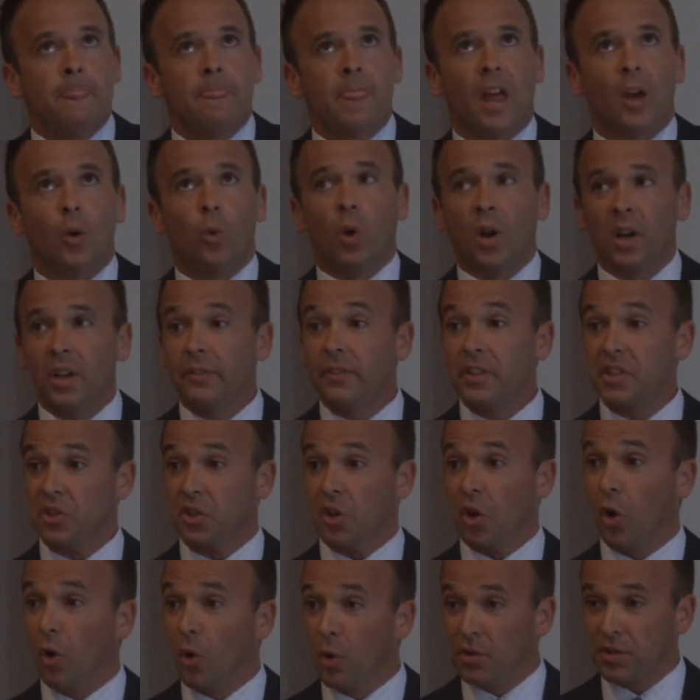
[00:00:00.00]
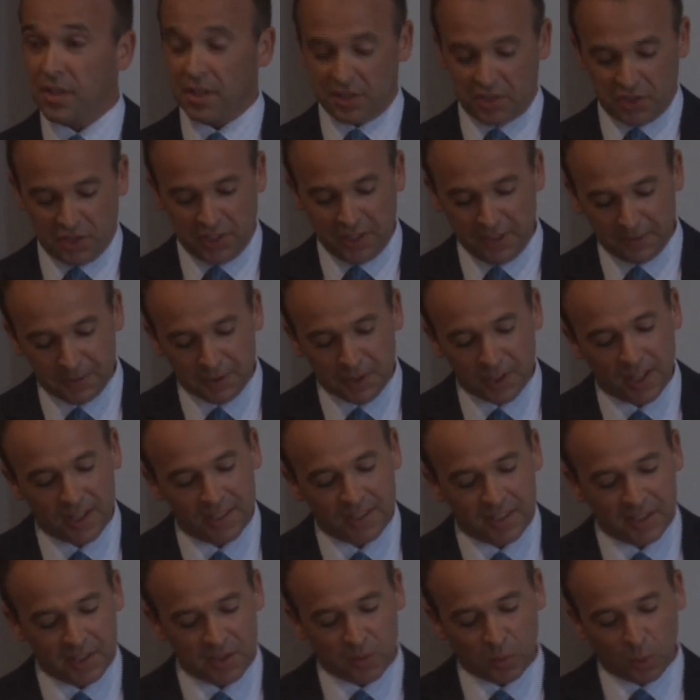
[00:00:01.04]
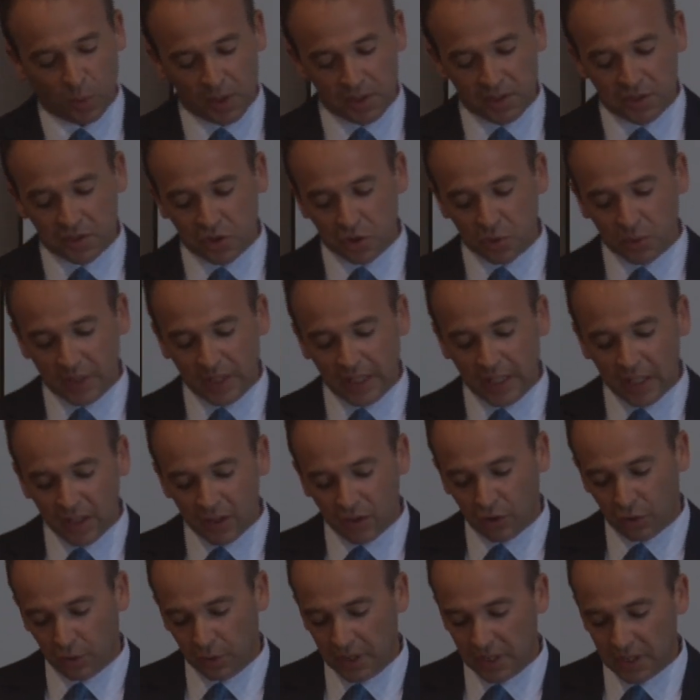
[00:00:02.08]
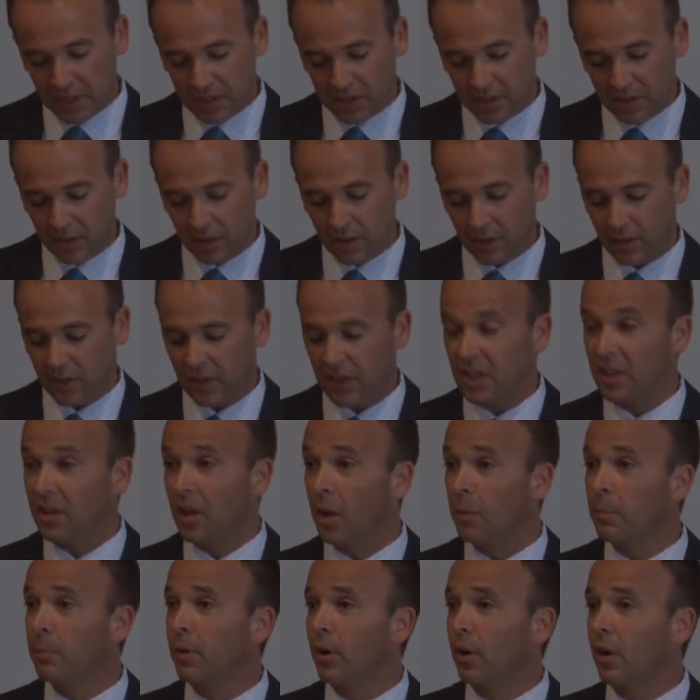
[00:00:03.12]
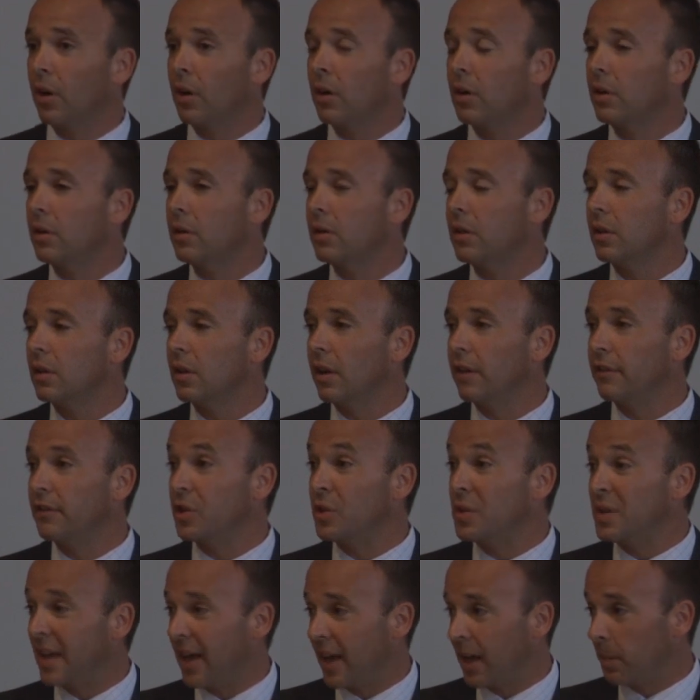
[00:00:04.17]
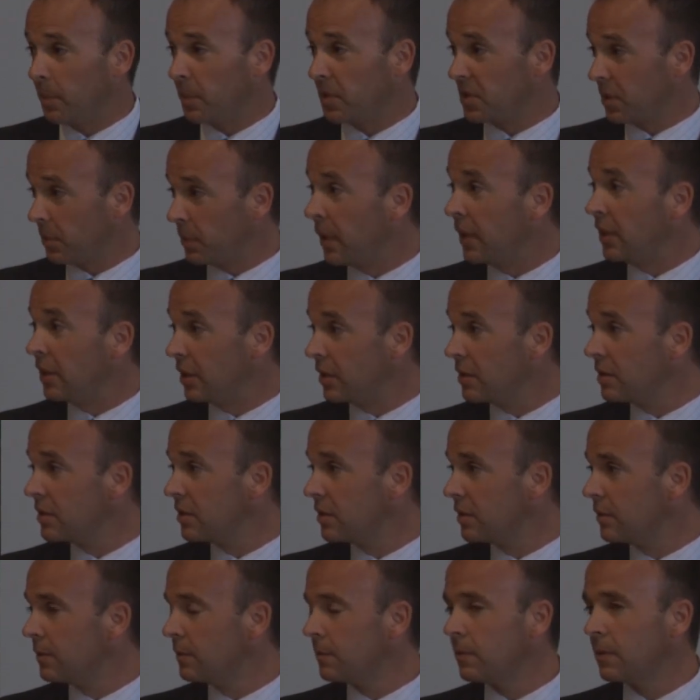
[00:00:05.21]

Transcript: that one of his goals as Chief Justice was to increase the number of unanimous opinions.